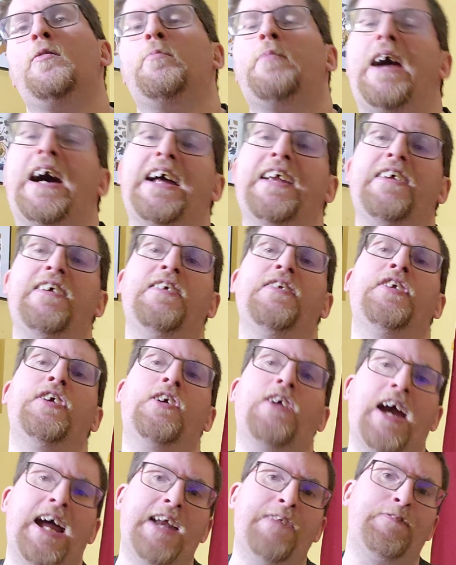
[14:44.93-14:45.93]
but
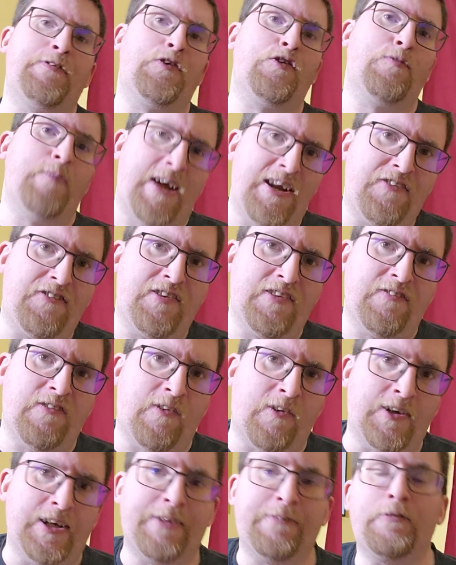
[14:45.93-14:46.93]
they're kind of expensive,
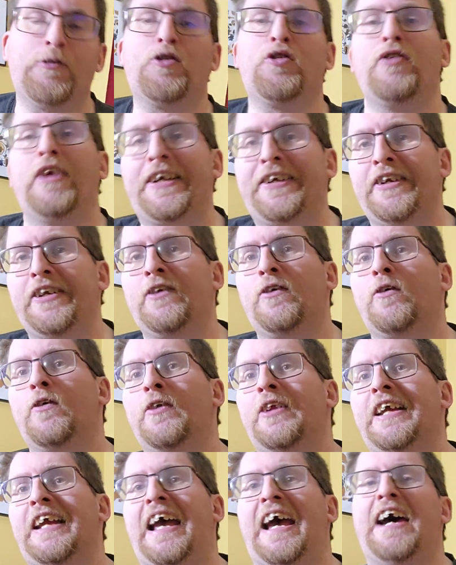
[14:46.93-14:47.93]
or they're restricted,
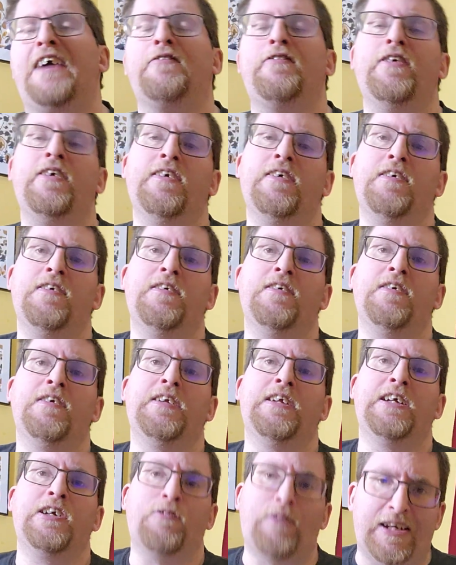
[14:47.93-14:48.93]
or they have
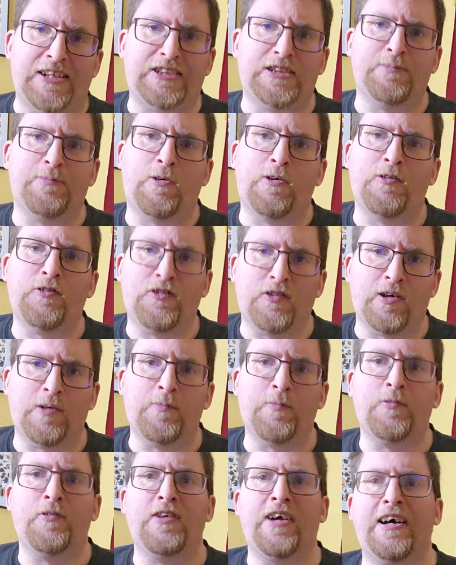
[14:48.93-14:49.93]
questionable in
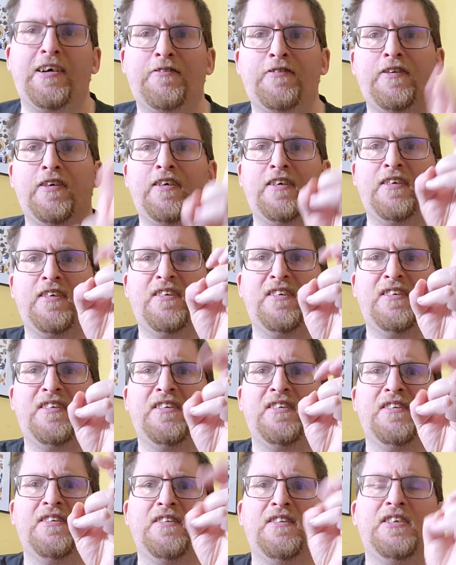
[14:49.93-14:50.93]
terms of
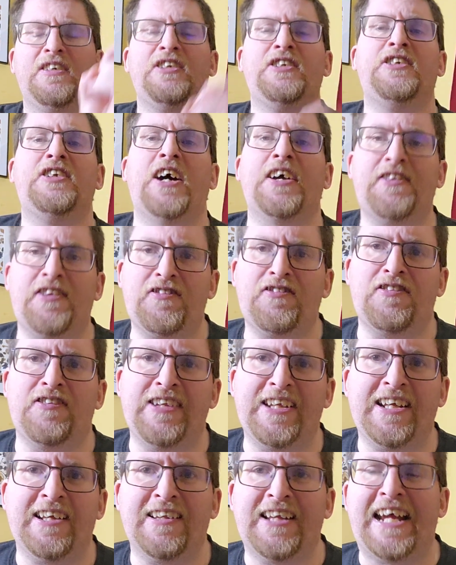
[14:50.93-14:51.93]

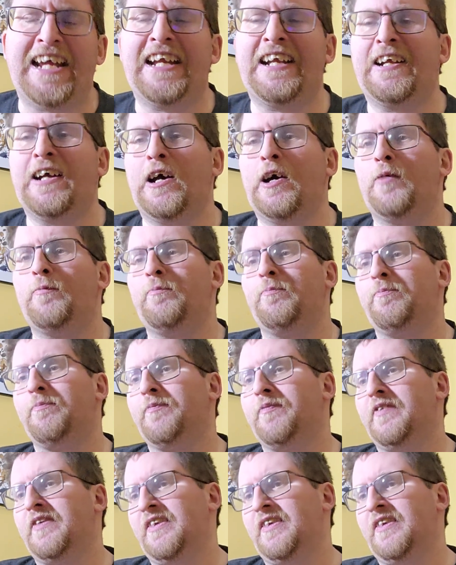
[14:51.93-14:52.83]
toxicity, like a